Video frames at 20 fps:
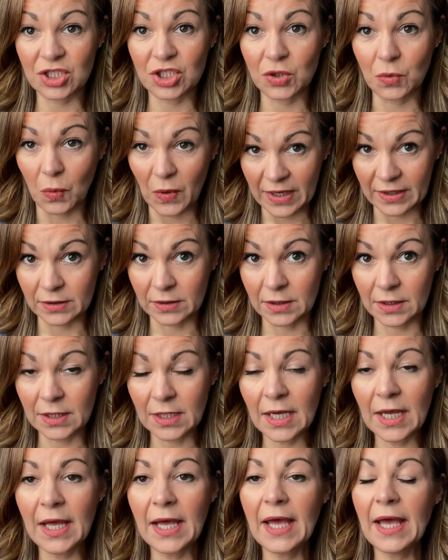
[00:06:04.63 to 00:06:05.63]
you will.
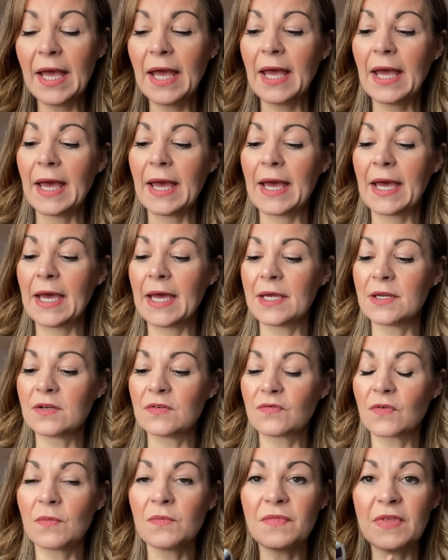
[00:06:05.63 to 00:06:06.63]
And
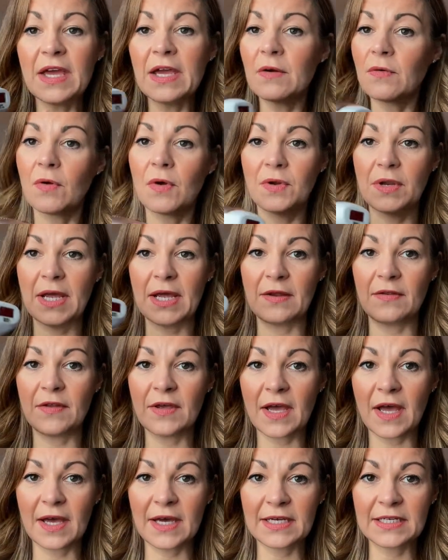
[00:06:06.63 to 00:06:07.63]
from there on in,
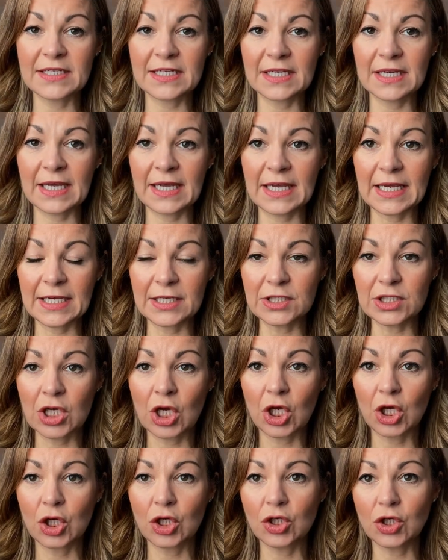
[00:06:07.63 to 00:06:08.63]
the idea is
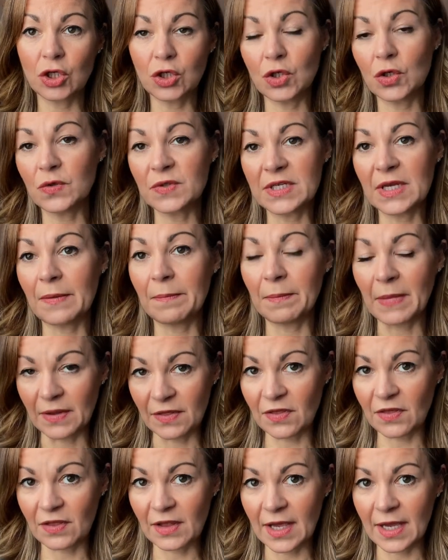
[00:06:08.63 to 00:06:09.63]
you use it
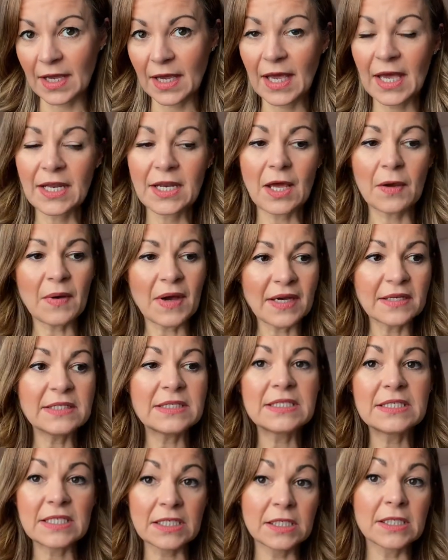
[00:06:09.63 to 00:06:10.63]
monthly. Now, I
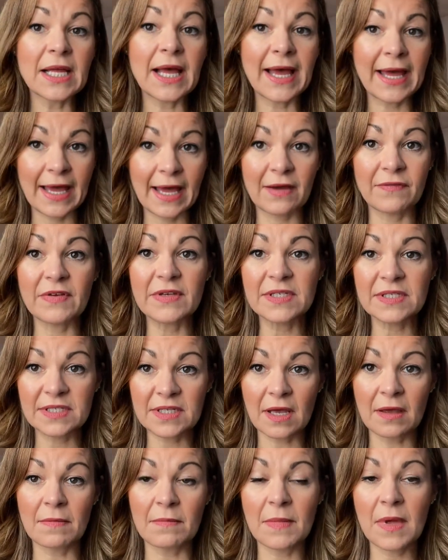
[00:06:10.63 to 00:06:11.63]
still have
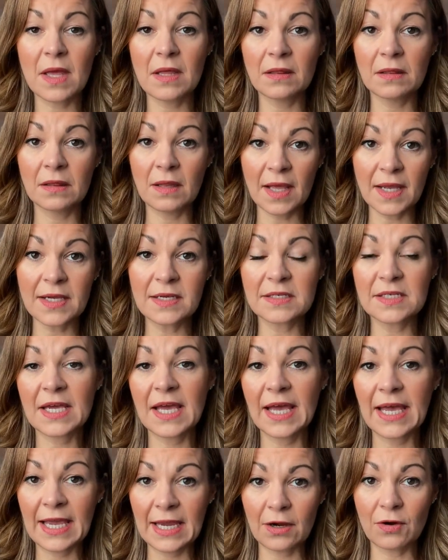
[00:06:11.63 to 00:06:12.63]
some light
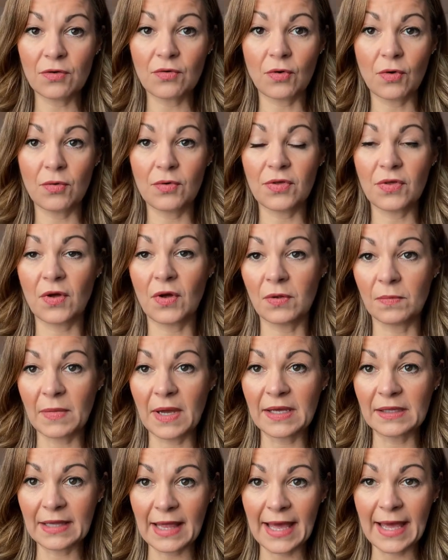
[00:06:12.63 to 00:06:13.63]
hair growth on
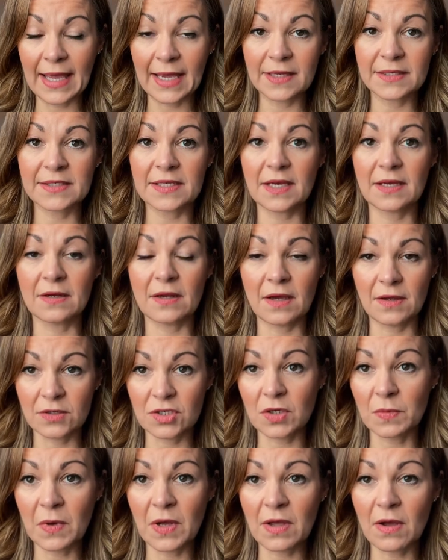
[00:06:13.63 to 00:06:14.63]
my legs and
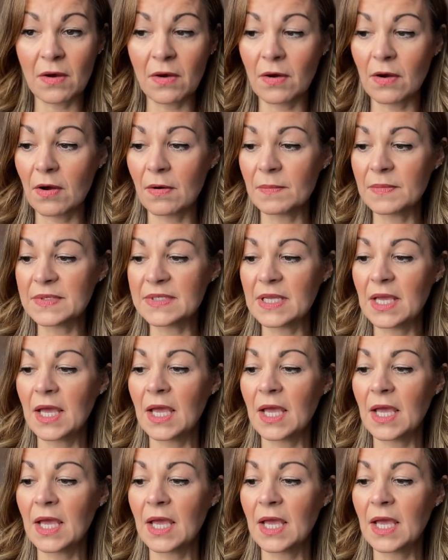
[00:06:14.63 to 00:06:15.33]
under my arms,